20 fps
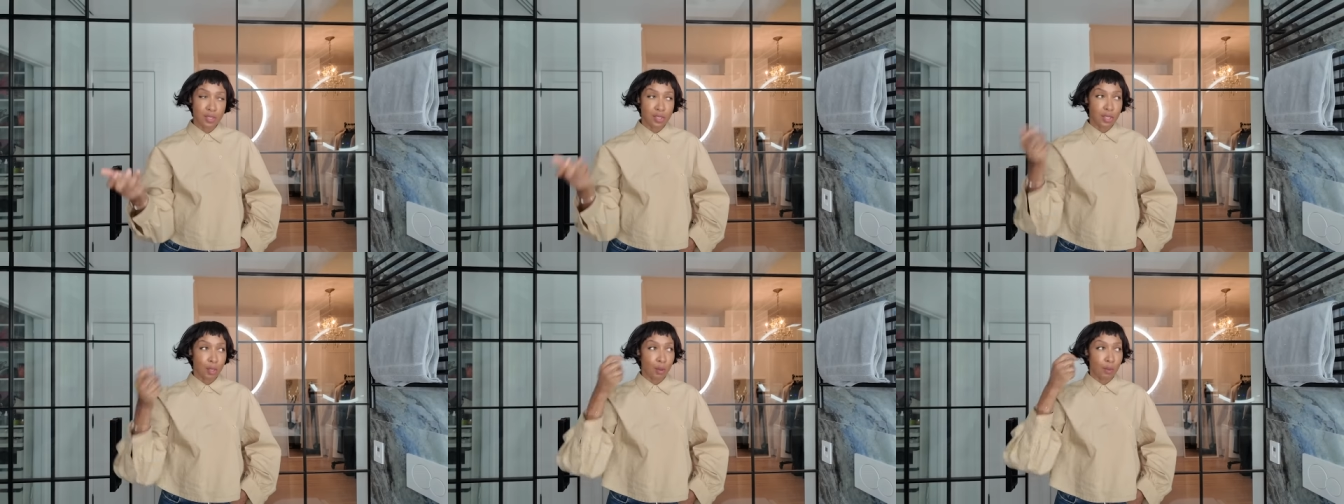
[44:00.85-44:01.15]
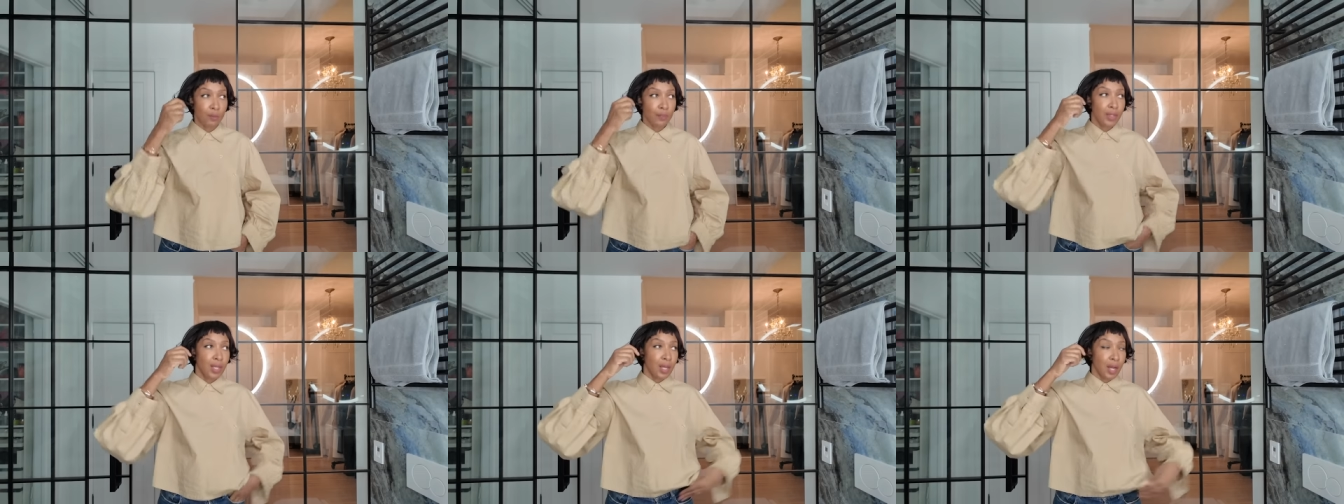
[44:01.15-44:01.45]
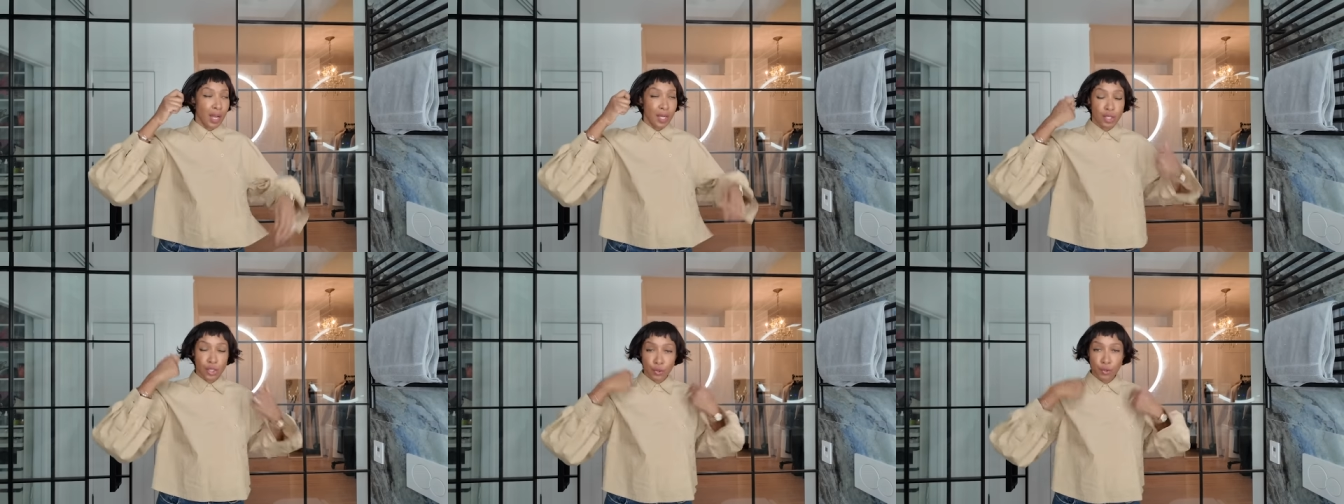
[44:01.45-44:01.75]
So
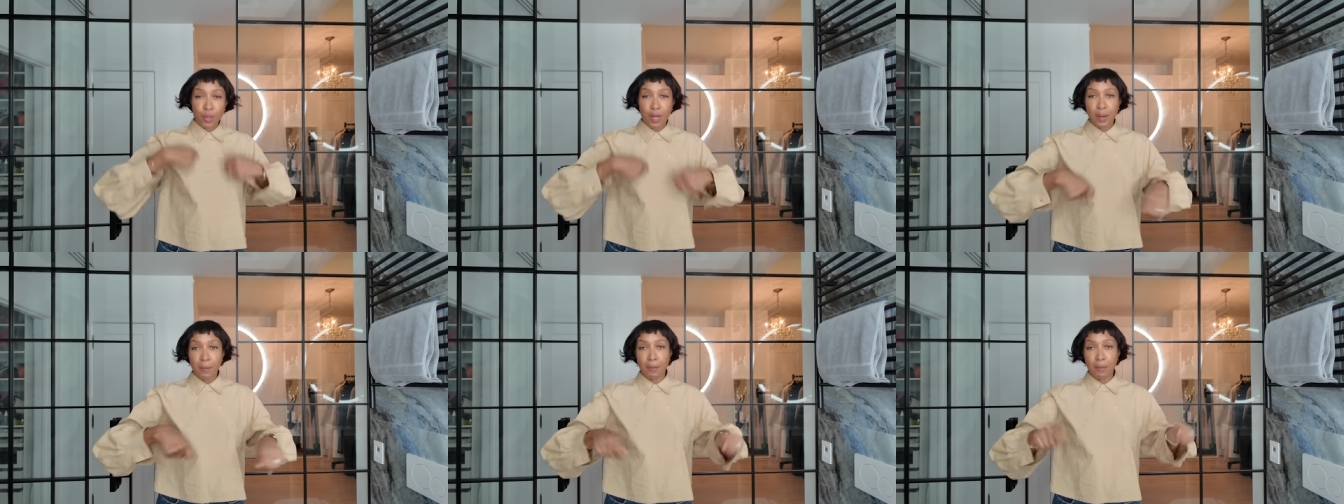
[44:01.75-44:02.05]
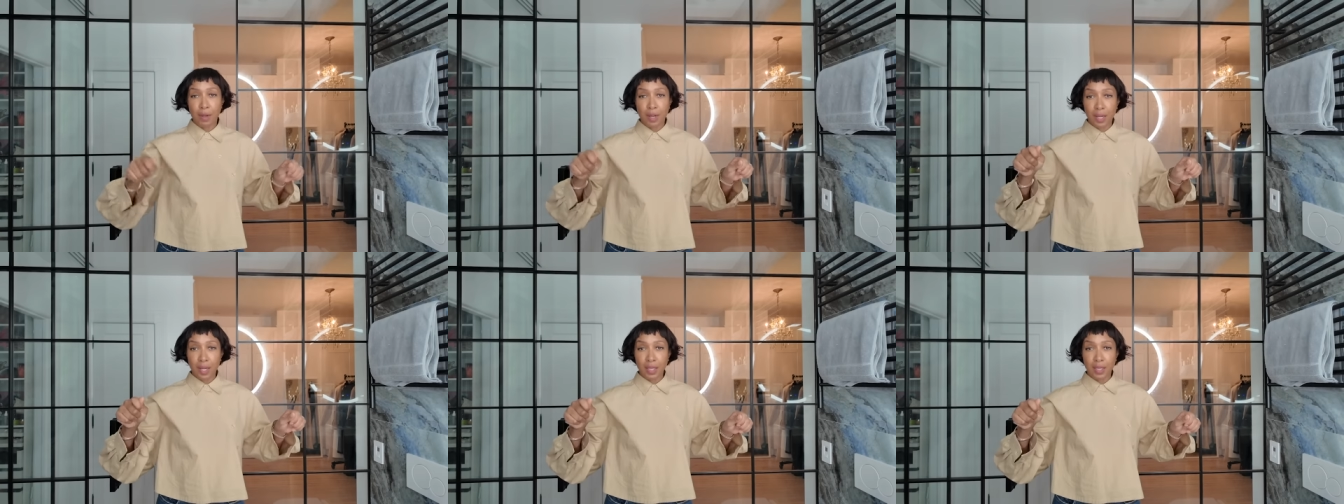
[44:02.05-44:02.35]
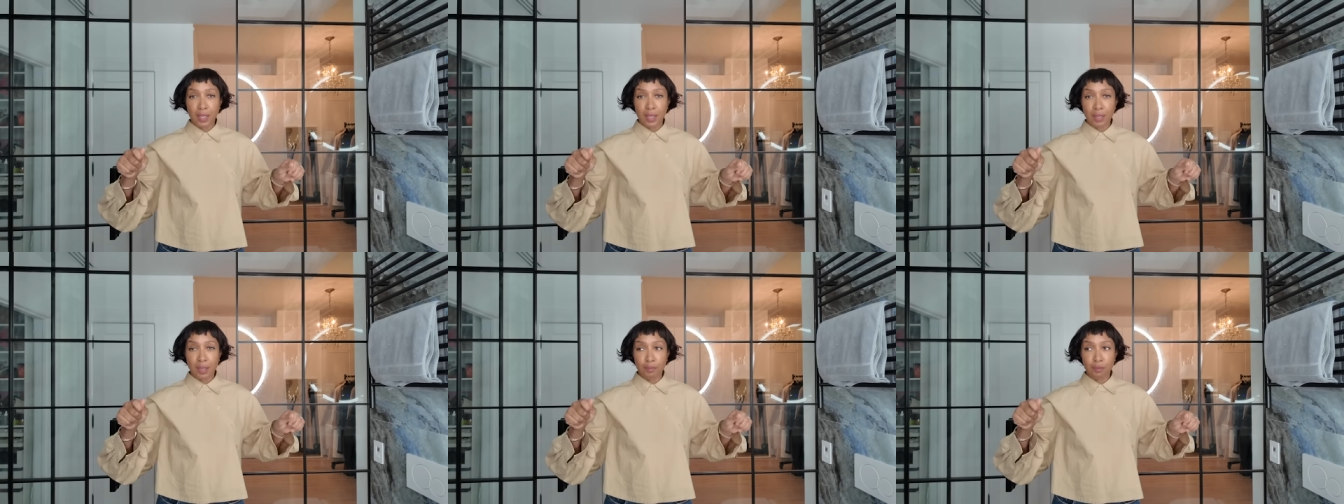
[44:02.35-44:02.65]
I grew out
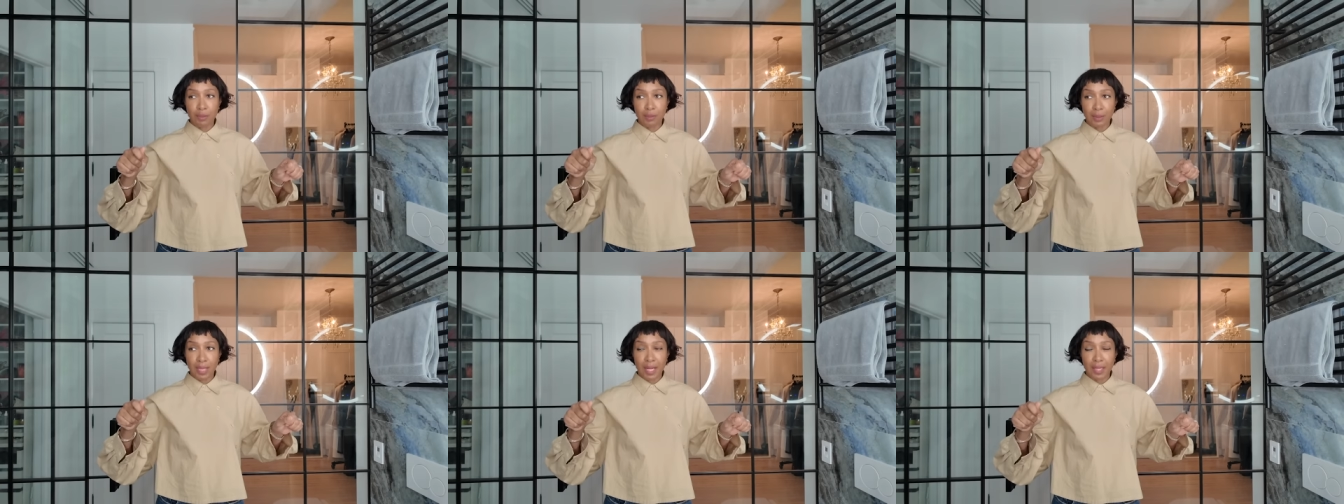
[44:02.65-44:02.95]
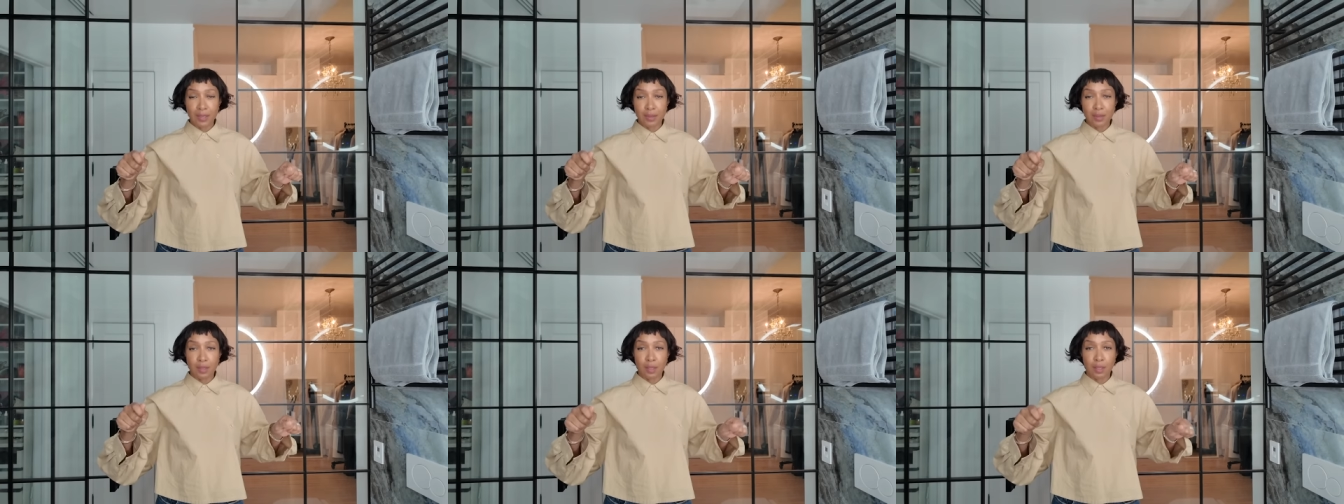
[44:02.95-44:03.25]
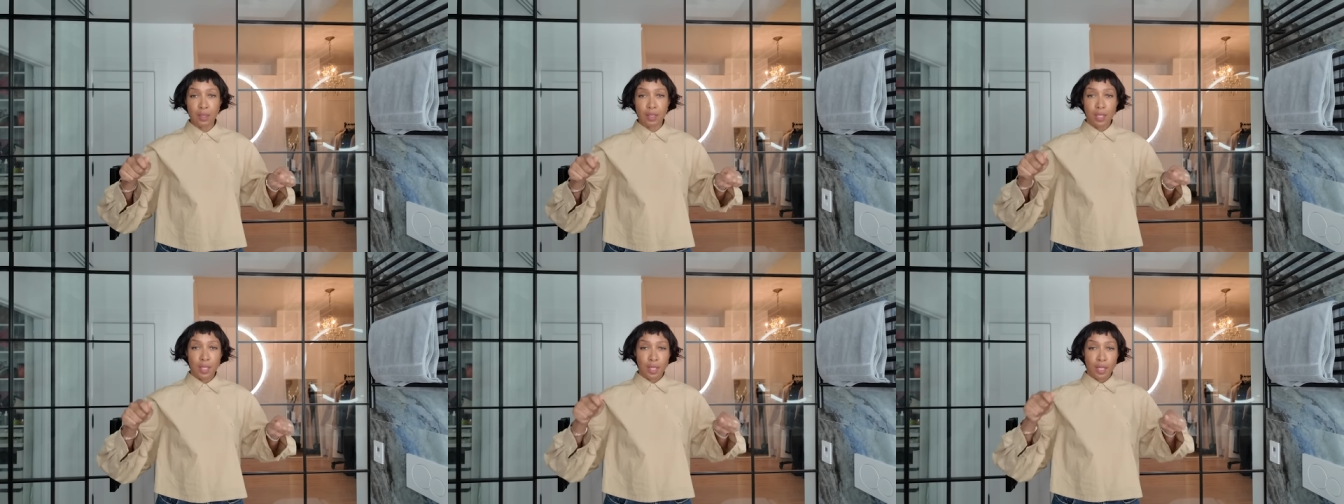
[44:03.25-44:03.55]
my
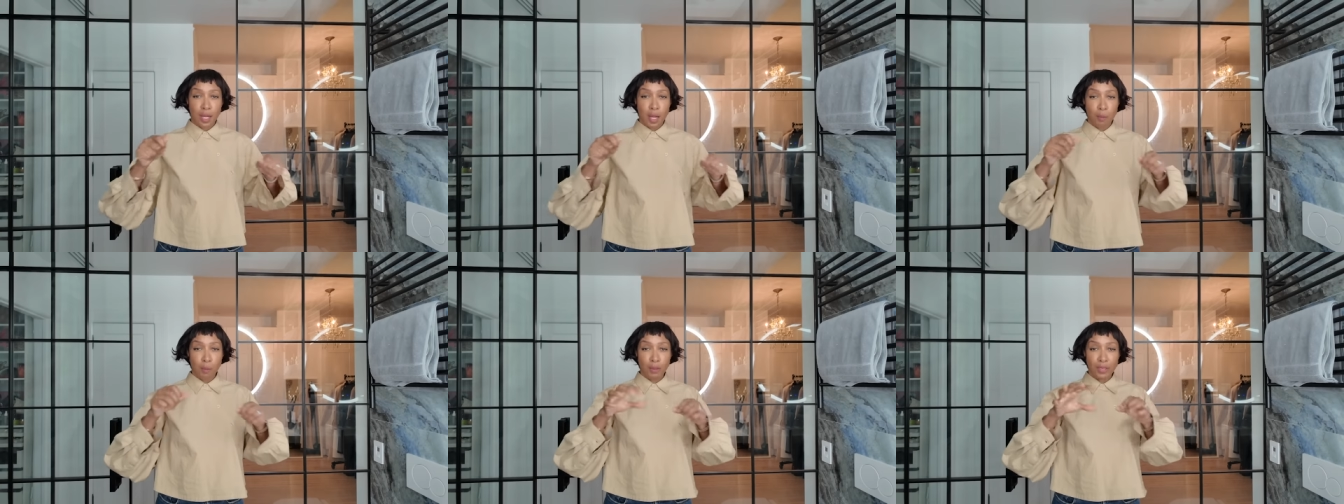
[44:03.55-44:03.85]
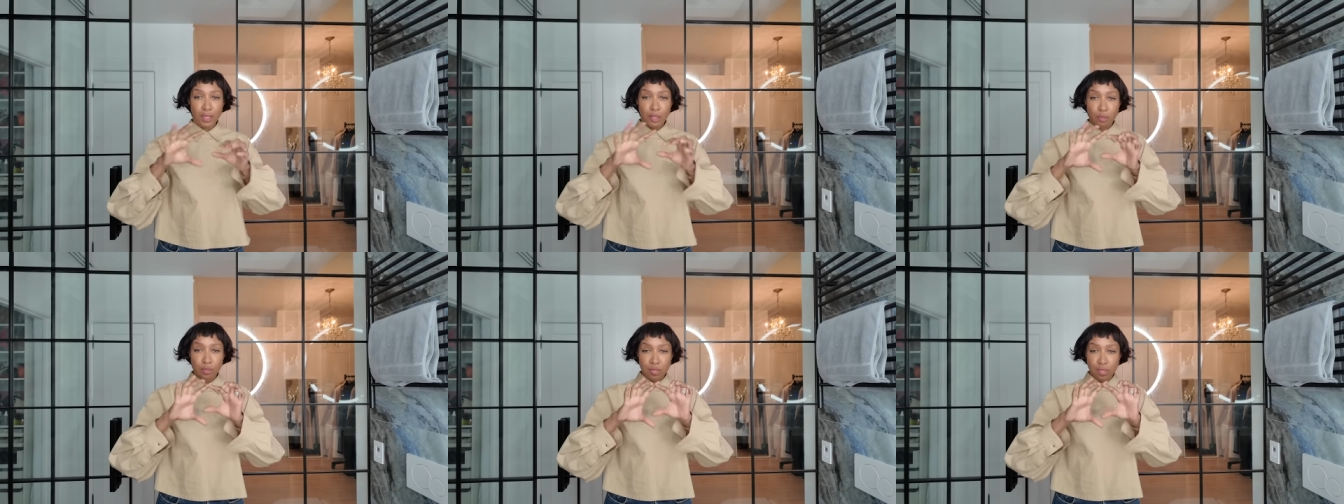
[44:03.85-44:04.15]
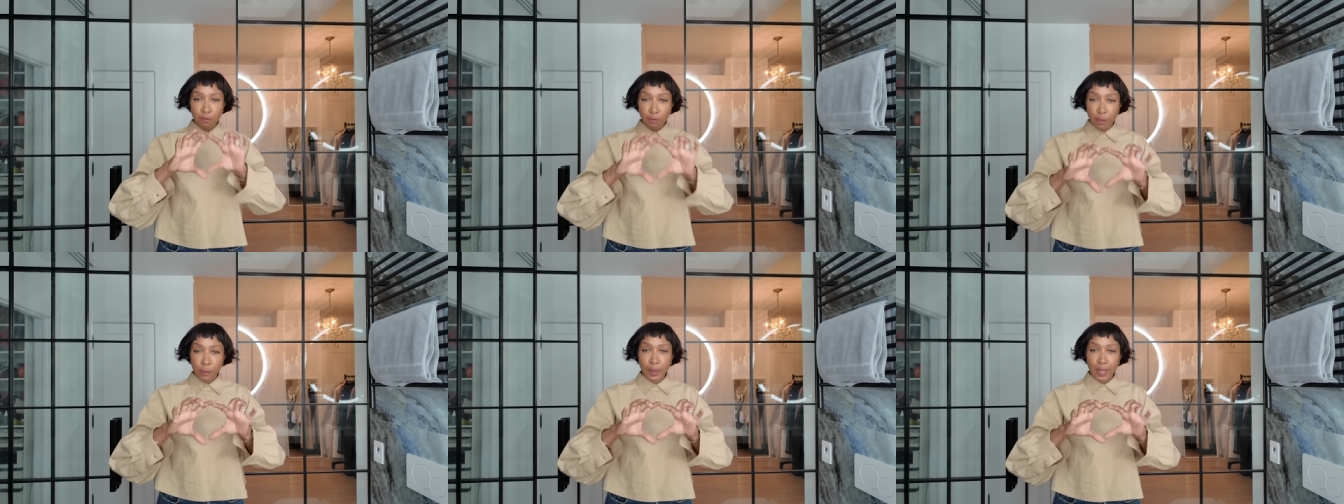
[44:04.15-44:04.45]
relaxer, and when it got to
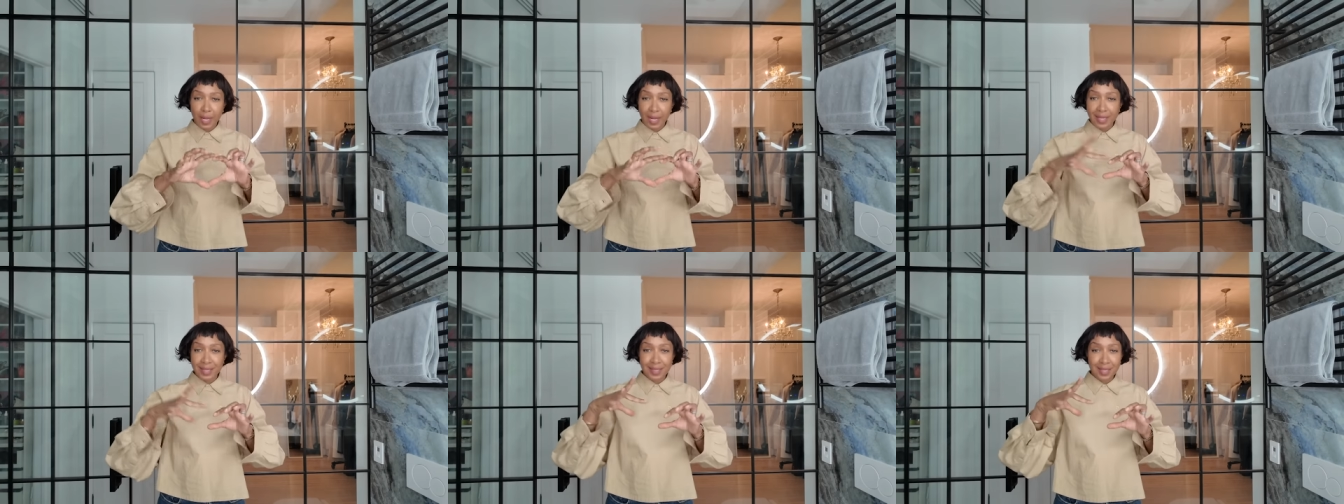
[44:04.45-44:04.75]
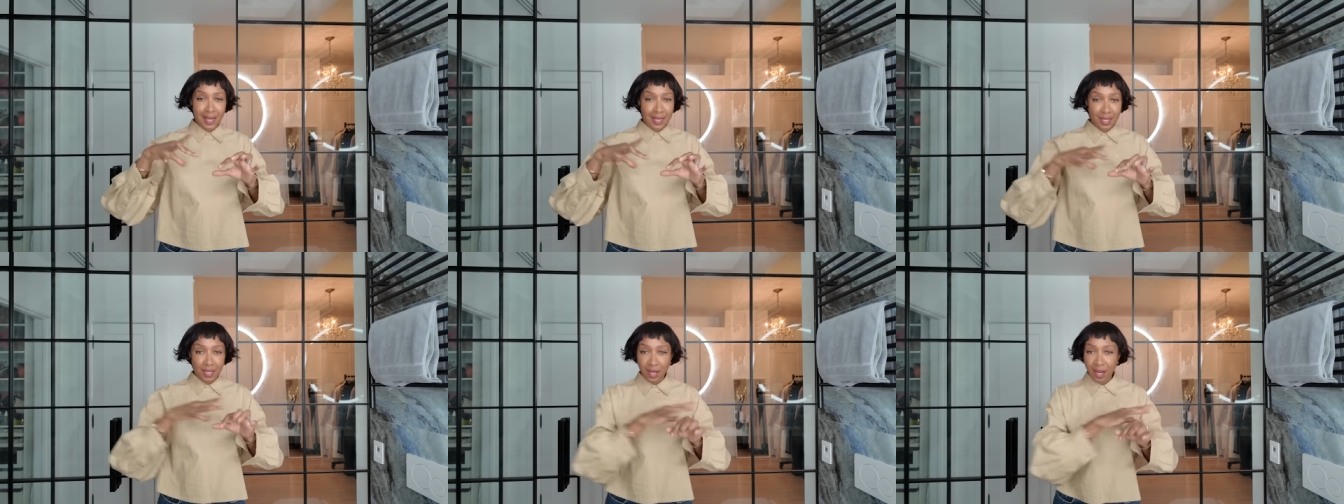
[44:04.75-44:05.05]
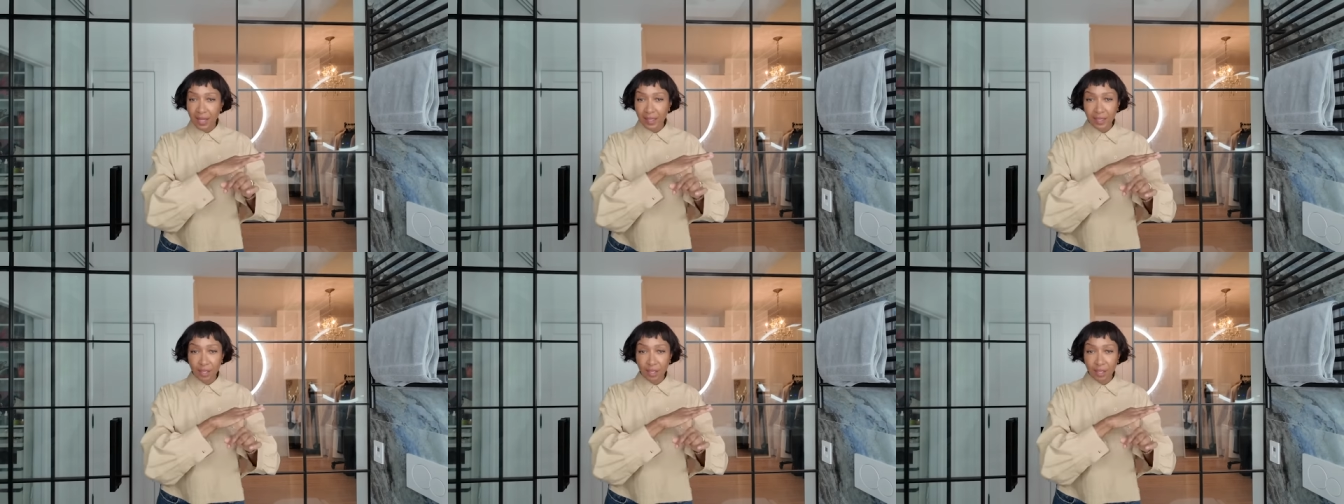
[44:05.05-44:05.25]
the very end, I cut